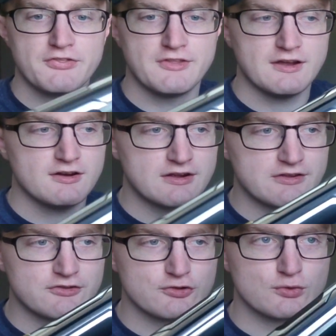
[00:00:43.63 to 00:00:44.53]
There
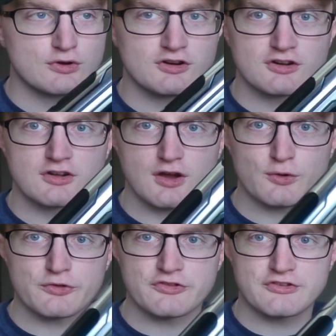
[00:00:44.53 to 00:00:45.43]
is your
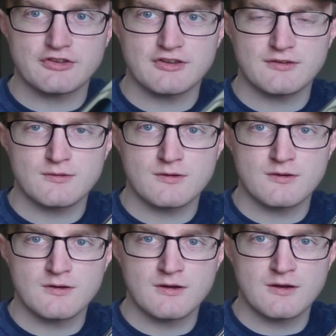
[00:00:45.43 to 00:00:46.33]
Ghost.
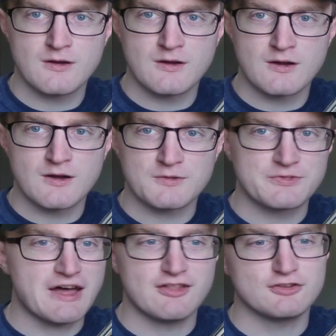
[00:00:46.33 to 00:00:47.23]

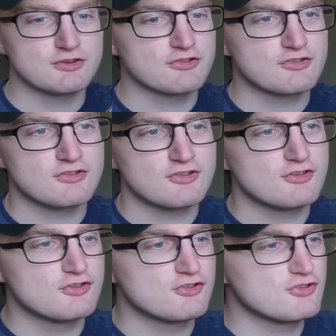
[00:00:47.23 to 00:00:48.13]
That looks
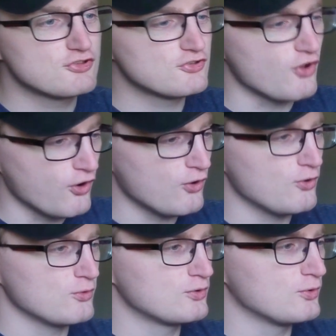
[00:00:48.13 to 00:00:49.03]

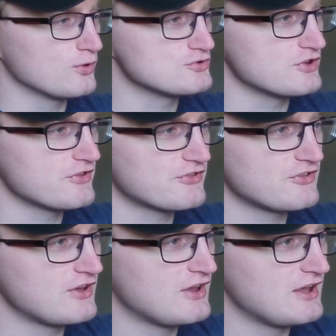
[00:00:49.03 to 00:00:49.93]
so gorgeous.